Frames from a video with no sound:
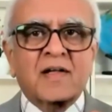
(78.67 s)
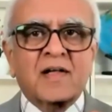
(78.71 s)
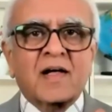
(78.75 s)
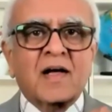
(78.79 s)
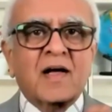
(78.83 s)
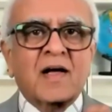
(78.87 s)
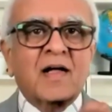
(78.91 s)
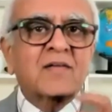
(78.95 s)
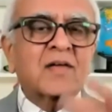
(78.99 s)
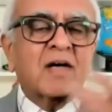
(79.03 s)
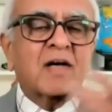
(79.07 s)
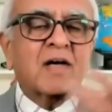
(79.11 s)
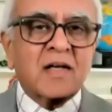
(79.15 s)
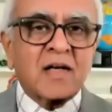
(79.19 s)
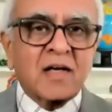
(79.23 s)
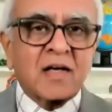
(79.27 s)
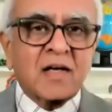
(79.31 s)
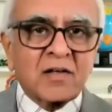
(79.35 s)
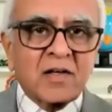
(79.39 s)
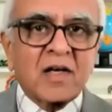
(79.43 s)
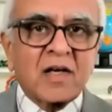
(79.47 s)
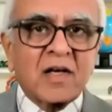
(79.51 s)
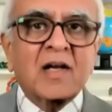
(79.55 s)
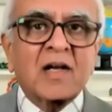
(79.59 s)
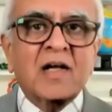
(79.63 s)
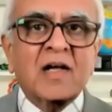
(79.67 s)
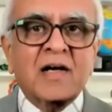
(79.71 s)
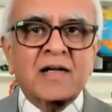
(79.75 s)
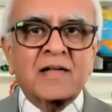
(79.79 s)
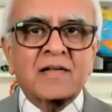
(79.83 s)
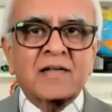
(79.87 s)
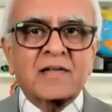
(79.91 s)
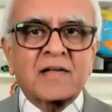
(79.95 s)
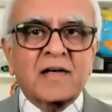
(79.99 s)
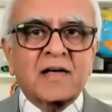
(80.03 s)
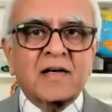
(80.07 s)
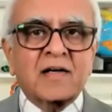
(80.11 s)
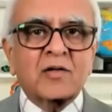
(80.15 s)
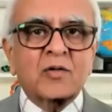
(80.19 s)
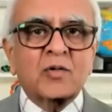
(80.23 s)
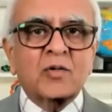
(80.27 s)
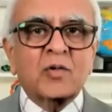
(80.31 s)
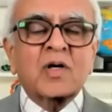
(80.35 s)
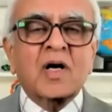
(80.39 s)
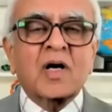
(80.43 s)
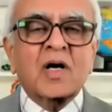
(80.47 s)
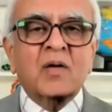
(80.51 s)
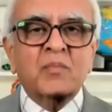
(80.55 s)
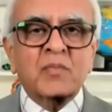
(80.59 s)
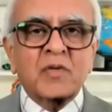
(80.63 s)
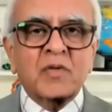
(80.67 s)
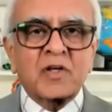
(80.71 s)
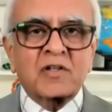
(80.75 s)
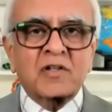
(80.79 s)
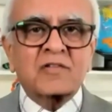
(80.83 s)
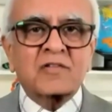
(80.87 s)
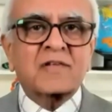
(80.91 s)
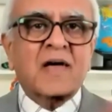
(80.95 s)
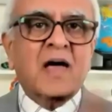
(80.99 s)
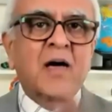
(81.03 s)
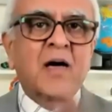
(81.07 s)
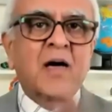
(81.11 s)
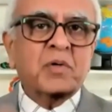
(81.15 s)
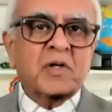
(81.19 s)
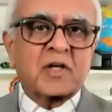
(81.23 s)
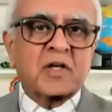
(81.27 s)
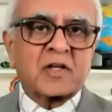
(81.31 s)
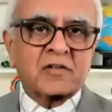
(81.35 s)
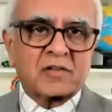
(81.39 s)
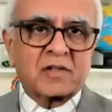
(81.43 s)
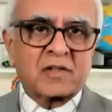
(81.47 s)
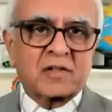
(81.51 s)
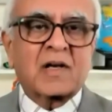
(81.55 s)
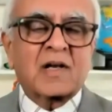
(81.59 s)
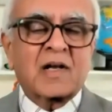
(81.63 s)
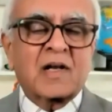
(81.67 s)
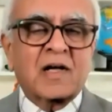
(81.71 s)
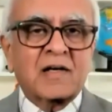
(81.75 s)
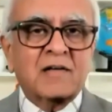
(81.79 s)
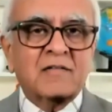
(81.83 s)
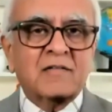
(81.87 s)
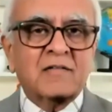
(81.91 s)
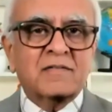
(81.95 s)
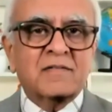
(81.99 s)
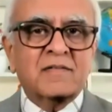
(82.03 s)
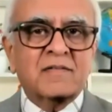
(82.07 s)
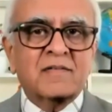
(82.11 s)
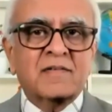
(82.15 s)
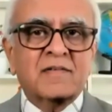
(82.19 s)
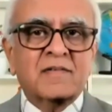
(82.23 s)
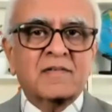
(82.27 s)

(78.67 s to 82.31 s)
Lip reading: And then I realized that yoga means happiness in life.